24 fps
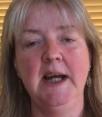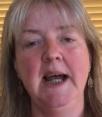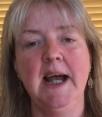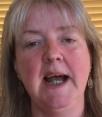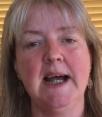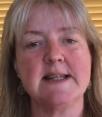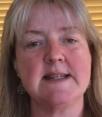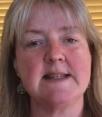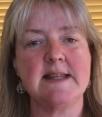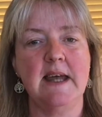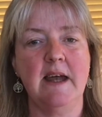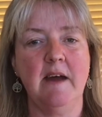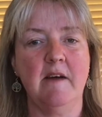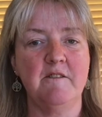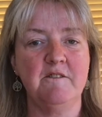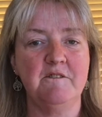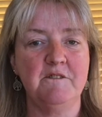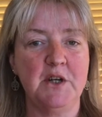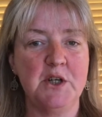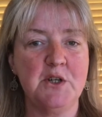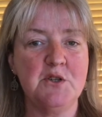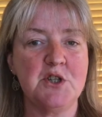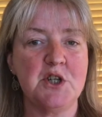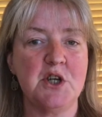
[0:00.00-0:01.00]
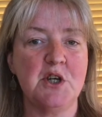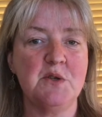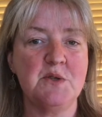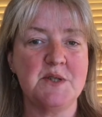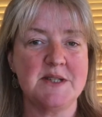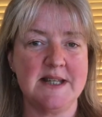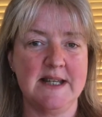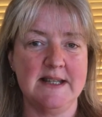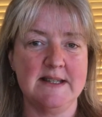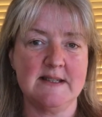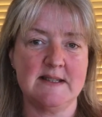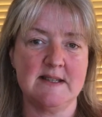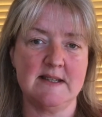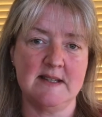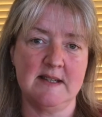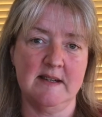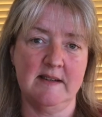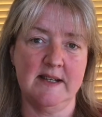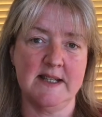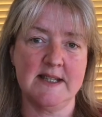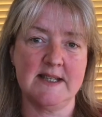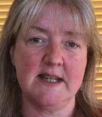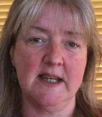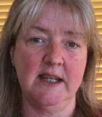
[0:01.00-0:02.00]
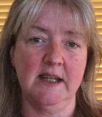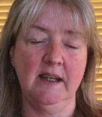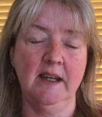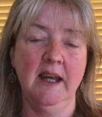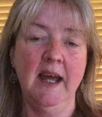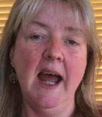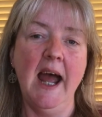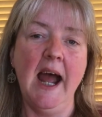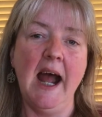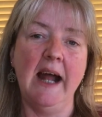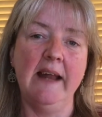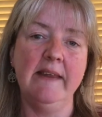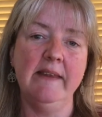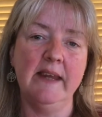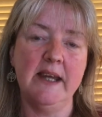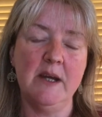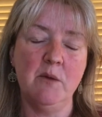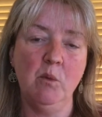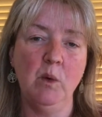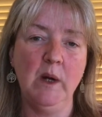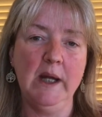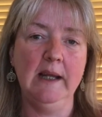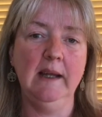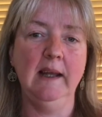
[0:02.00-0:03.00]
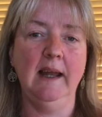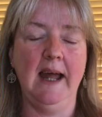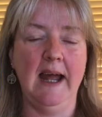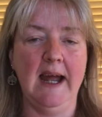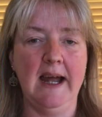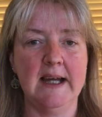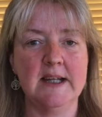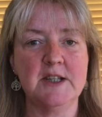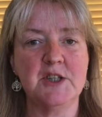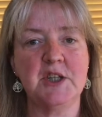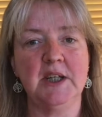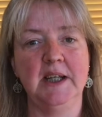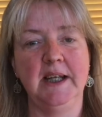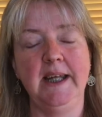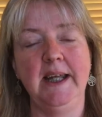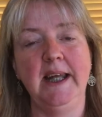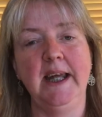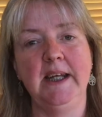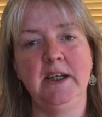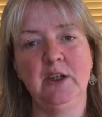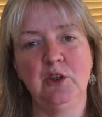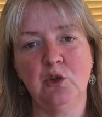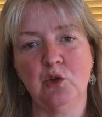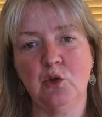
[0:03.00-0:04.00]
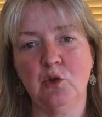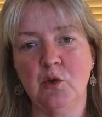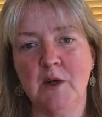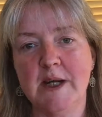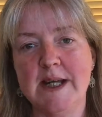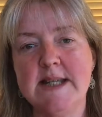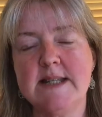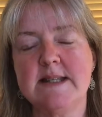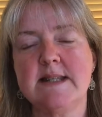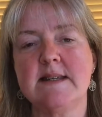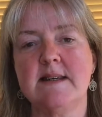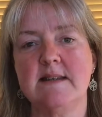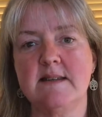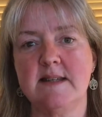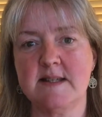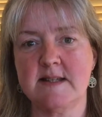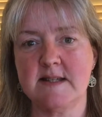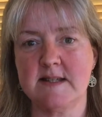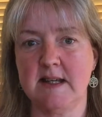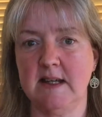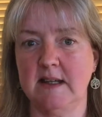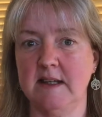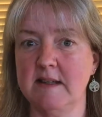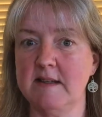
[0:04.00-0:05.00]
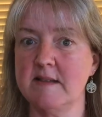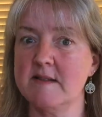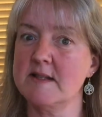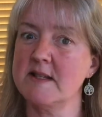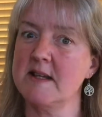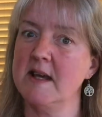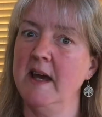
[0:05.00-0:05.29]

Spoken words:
as they are photosensitizing and they will actually increase the sun's